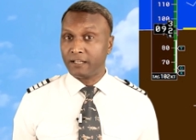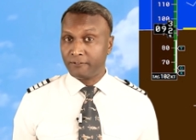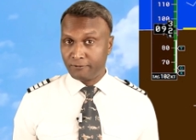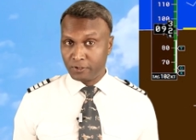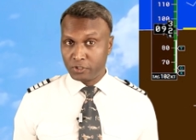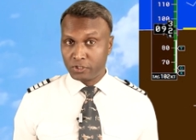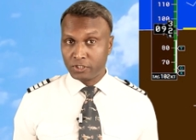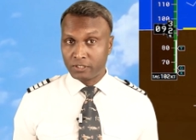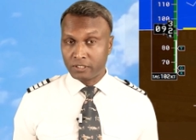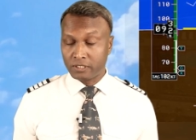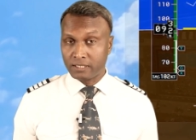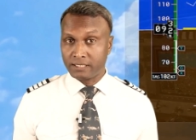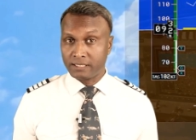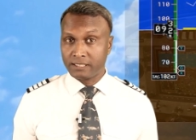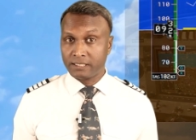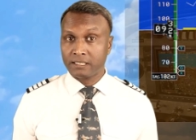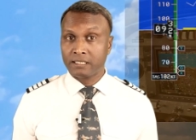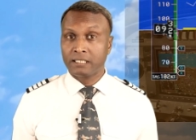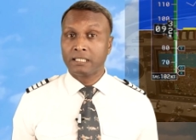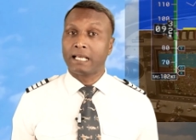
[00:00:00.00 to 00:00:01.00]
and
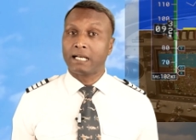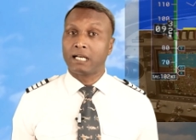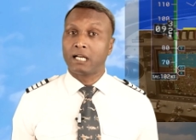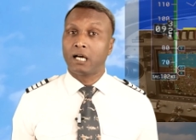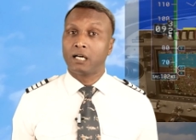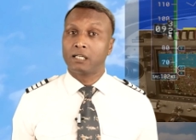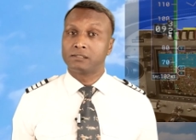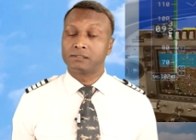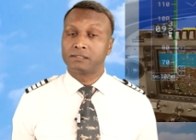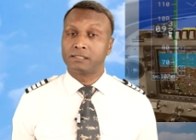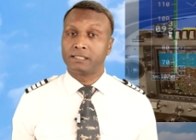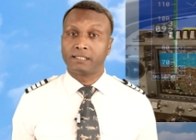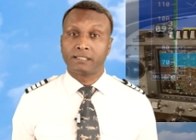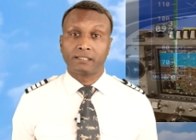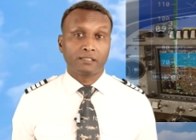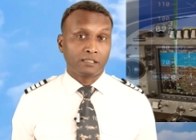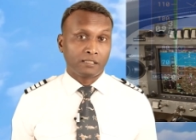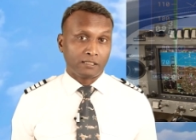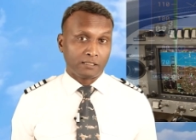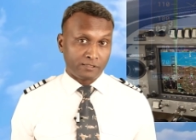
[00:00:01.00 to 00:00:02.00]
efficiently,
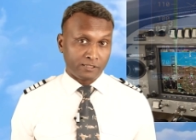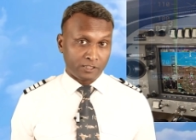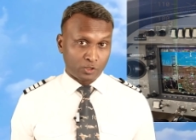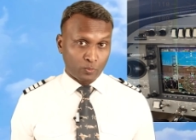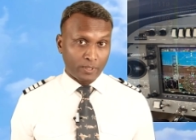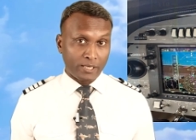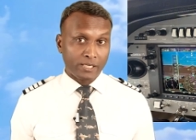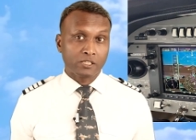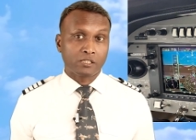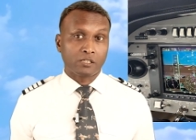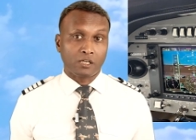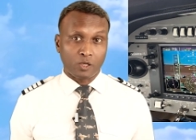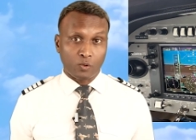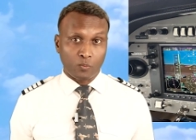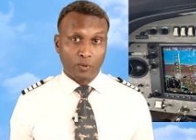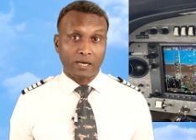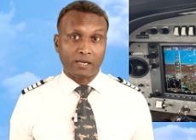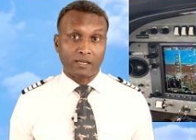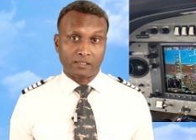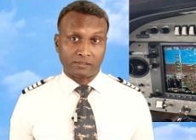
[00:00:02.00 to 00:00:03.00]
enhancing
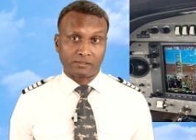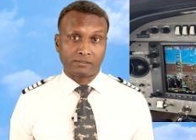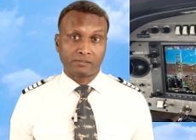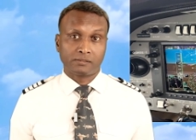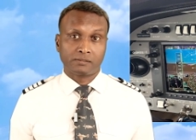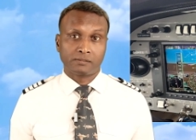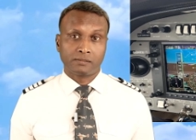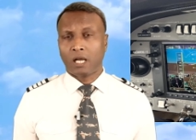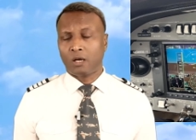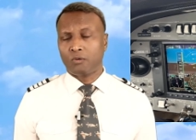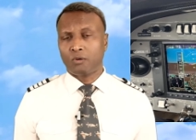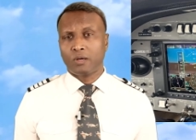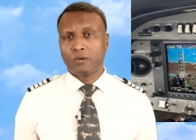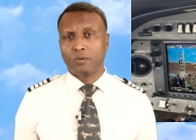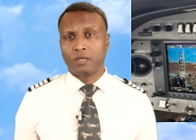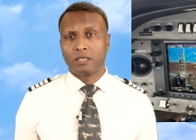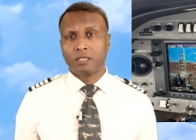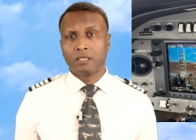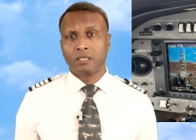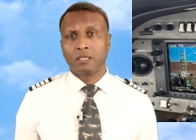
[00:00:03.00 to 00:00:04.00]
situational awareness.
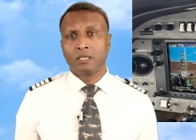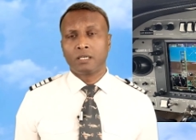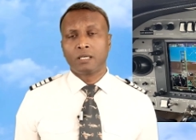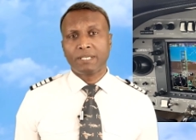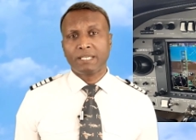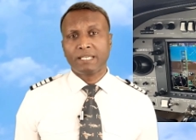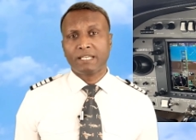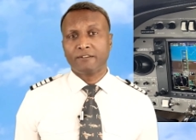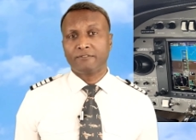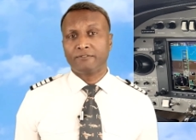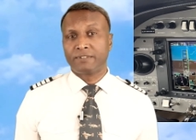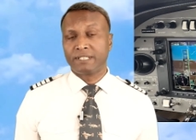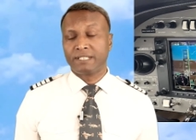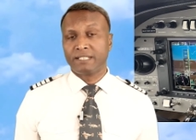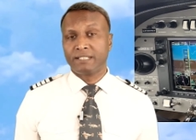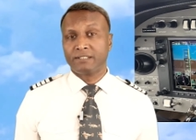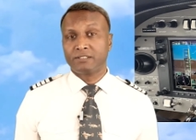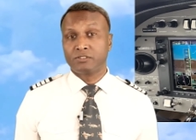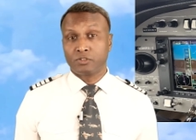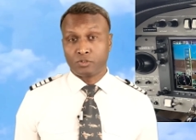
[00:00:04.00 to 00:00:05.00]
However,
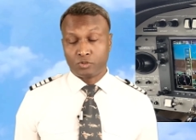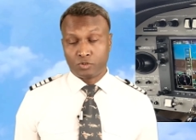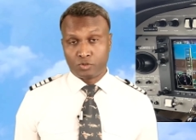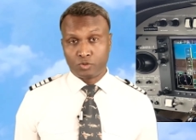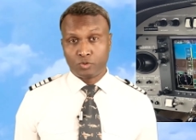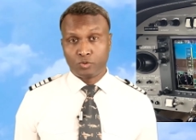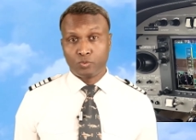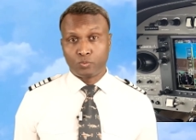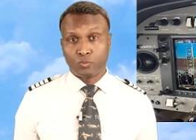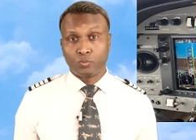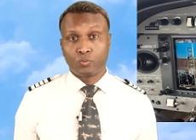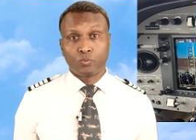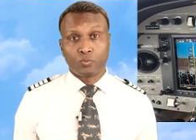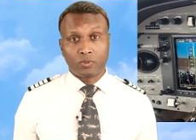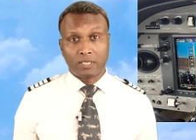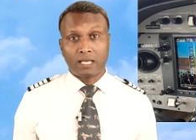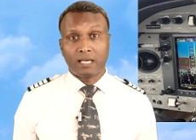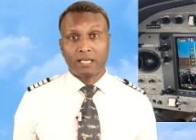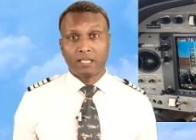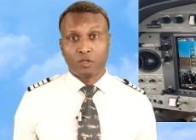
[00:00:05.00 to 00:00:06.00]
PFDs do
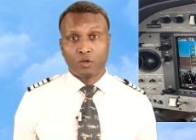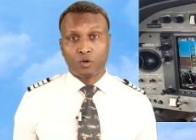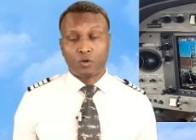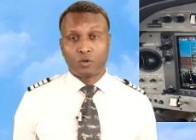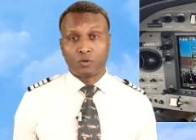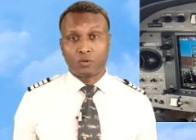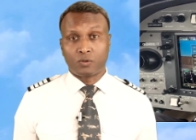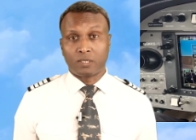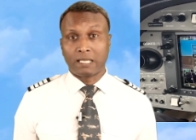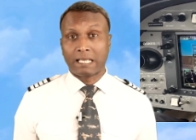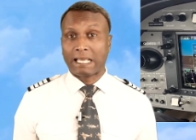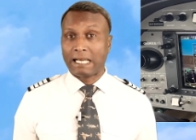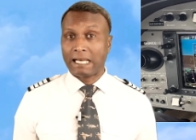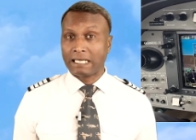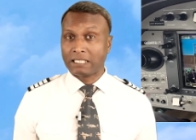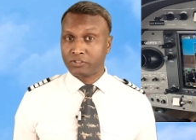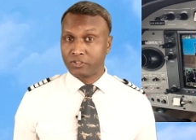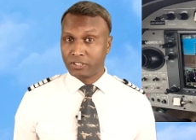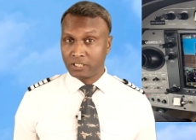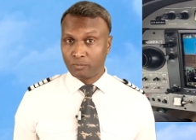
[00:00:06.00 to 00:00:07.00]
rely on
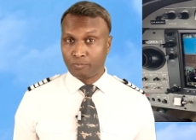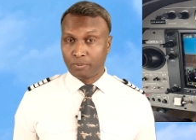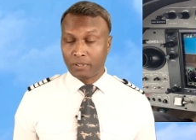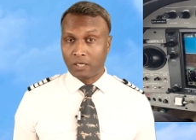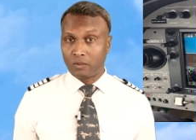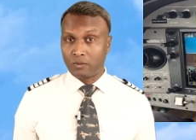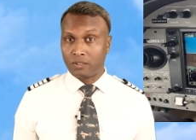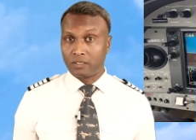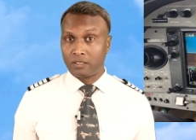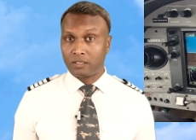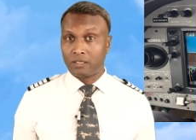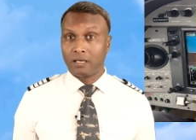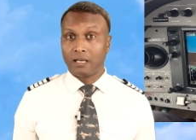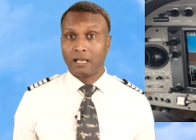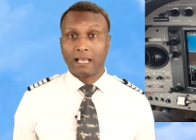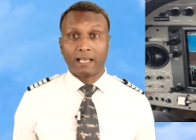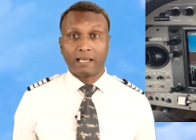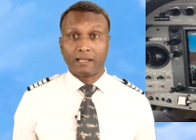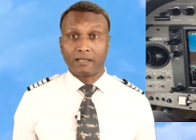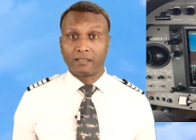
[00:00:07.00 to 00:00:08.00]
electrical power
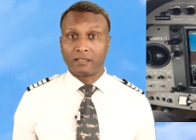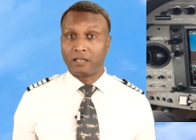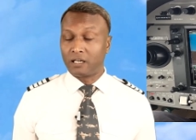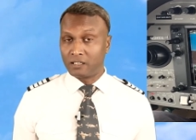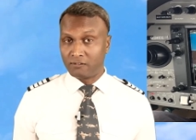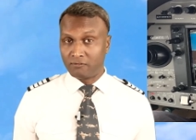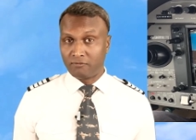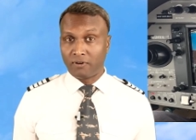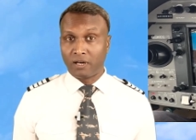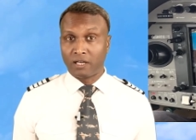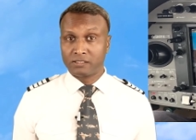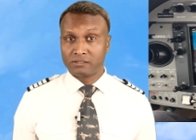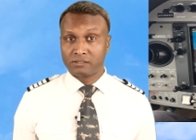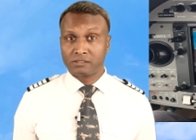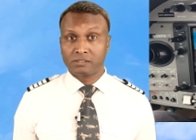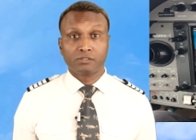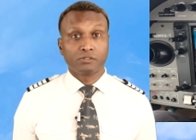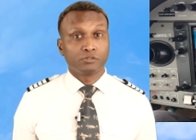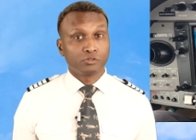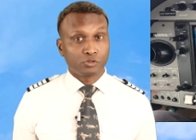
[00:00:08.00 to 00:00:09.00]
and
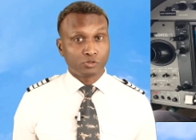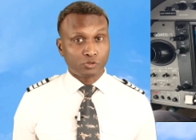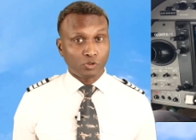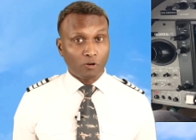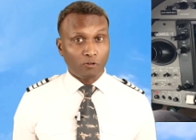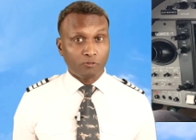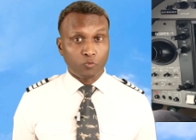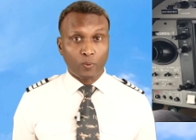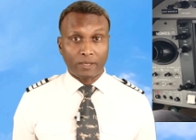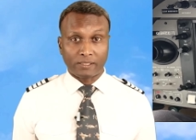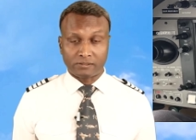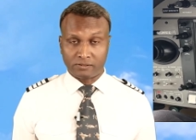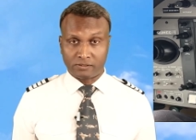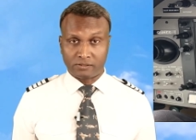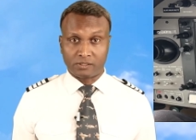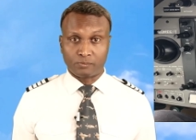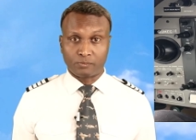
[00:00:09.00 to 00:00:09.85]
advanced software